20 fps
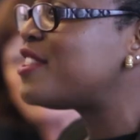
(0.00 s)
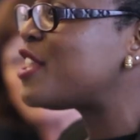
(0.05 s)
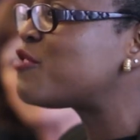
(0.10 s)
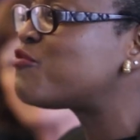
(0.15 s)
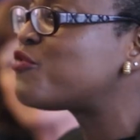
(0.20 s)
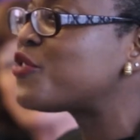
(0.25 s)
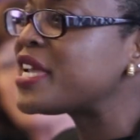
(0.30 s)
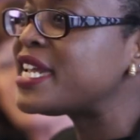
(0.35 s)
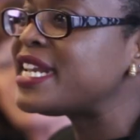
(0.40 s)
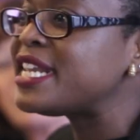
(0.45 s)
where
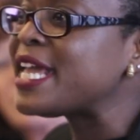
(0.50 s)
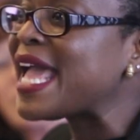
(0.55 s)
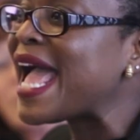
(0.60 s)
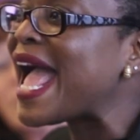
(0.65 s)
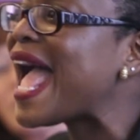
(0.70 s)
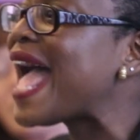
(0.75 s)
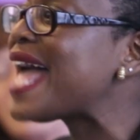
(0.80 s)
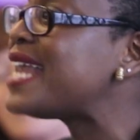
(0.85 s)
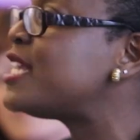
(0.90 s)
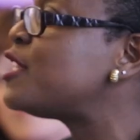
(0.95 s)
there's gender
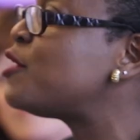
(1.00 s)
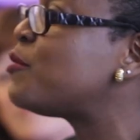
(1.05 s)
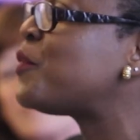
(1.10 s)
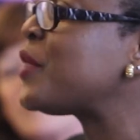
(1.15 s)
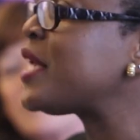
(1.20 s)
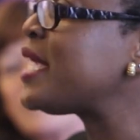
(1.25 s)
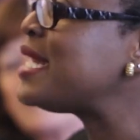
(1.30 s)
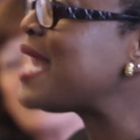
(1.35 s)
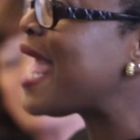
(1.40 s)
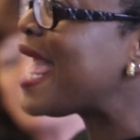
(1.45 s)
equality,
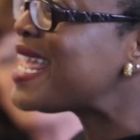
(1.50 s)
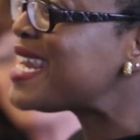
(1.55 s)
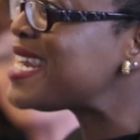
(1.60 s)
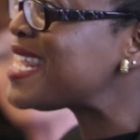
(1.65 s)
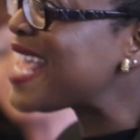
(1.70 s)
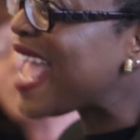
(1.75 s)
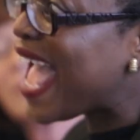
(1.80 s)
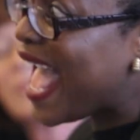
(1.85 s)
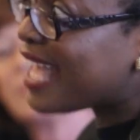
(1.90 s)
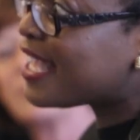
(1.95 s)
the
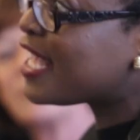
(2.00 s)
world is a